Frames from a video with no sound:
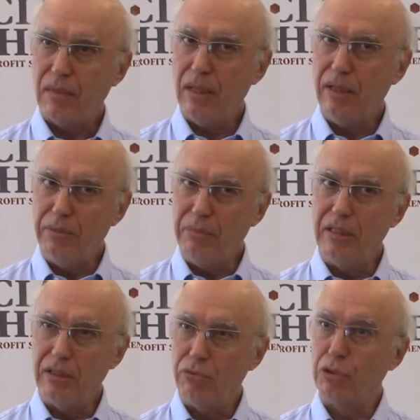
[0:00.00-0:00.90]
That
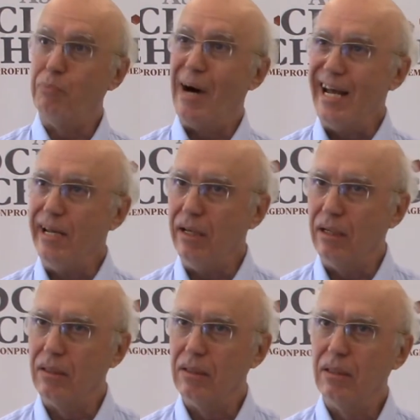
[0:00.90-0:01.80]
means it was
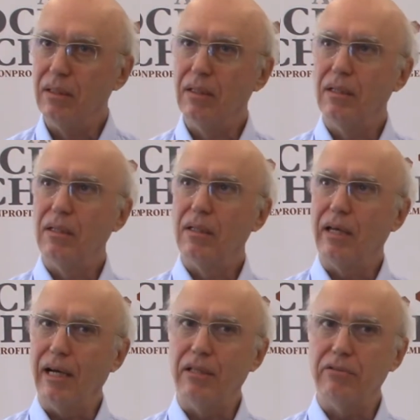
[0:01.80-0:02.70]
binding
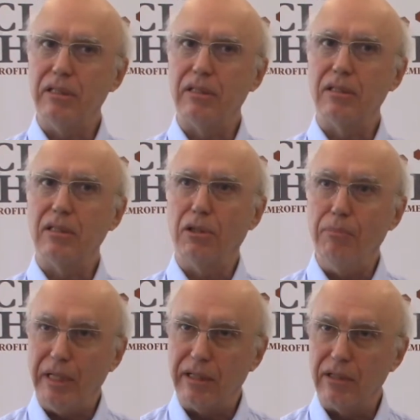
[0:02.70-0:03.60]
countries
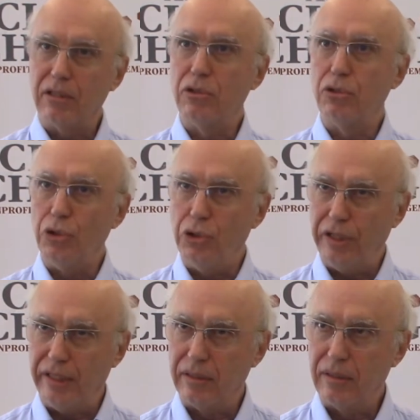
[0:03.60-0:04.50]
committed to do
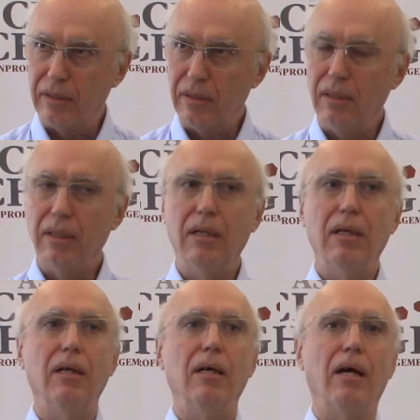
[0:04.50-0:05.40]
it,
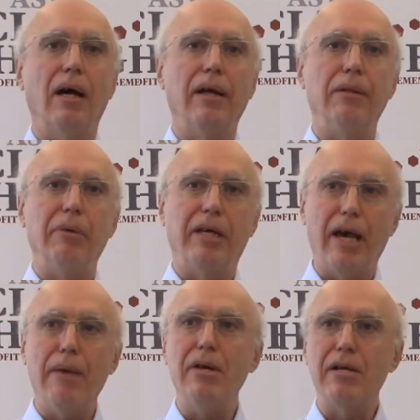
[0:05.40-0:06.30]
and
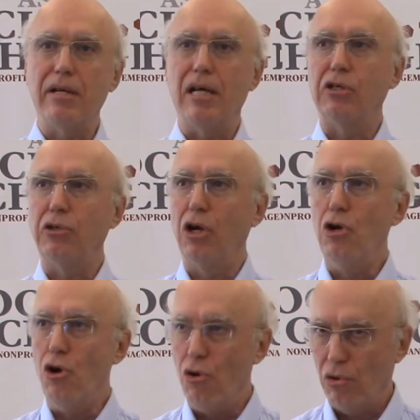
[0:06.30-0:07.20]
became international
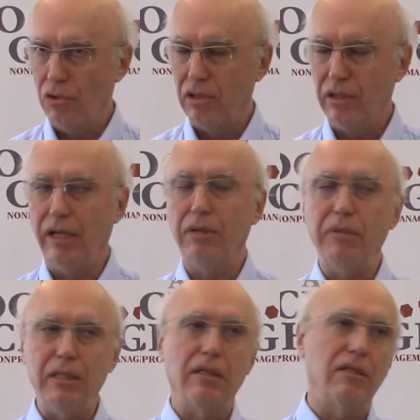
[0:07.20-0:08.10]
law. That
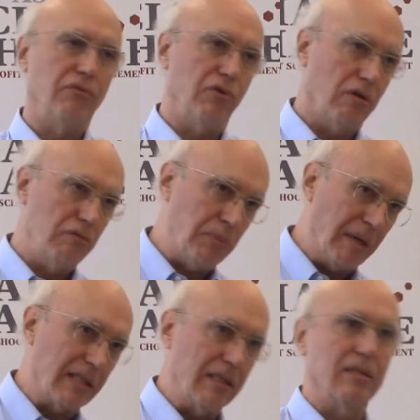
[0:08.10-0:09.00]
means that if you don't
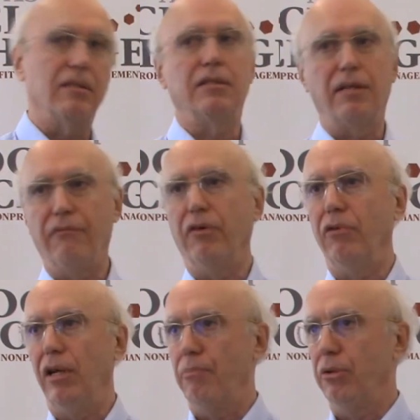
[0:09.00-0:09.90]
respect it, something
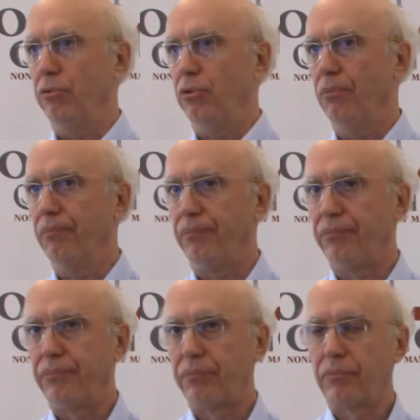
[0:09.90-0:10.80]
will happen to you.
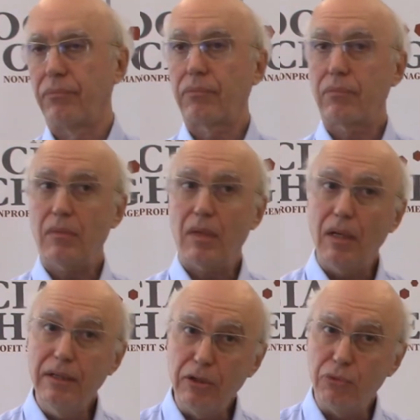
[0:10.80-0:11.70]

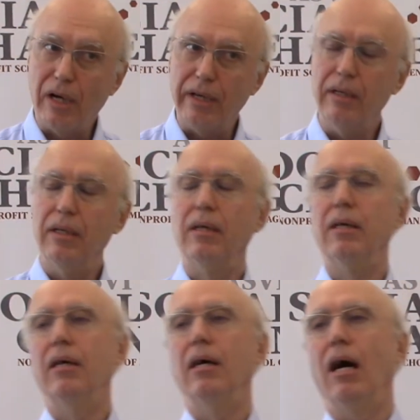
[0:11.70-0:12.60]
That's why
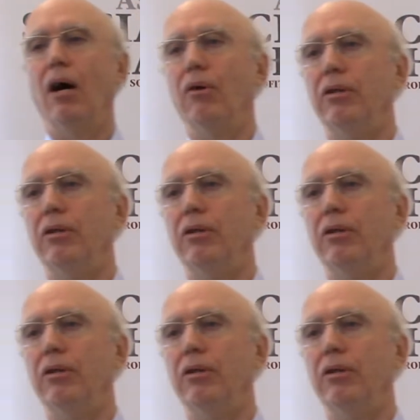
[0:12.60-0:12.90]
our